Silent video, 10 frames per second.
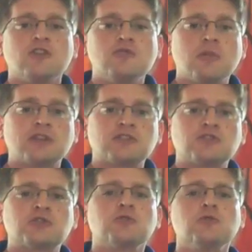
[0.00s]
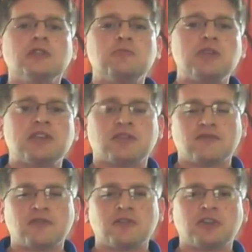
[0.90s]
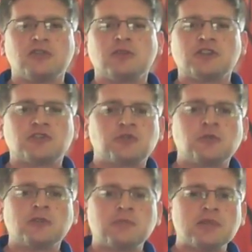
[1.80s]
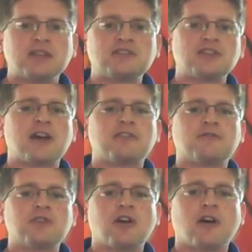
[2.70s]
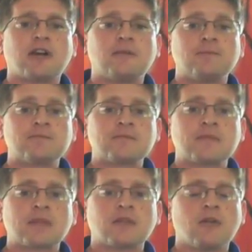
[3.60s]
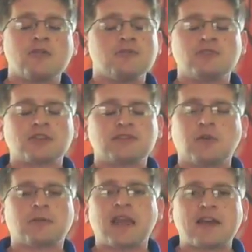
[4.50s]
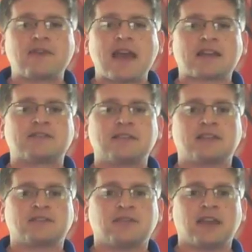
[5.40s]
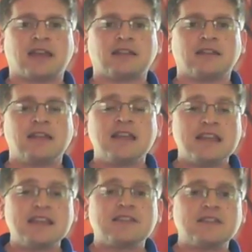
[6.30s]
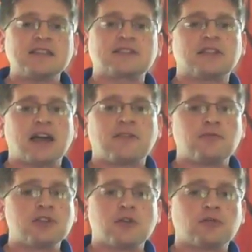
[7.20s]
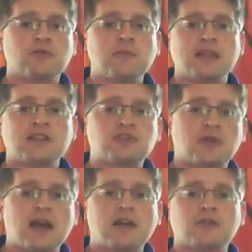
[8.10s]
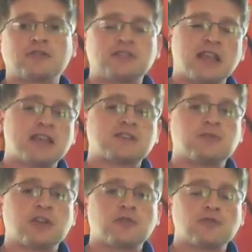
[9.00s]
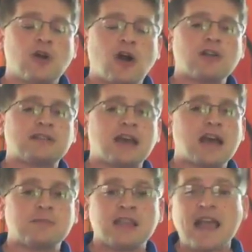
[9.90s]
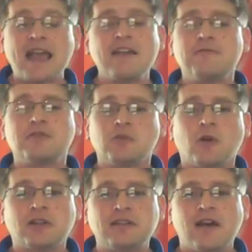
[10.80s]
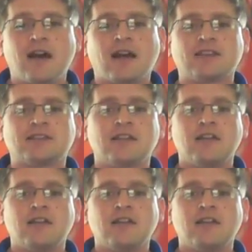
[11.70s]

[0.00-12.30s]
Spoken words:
You must truly be converted. You must truly be a child of God, or you just don't have access to that. In this life, we go through many trials, tests, we go through hard times. Everyone does.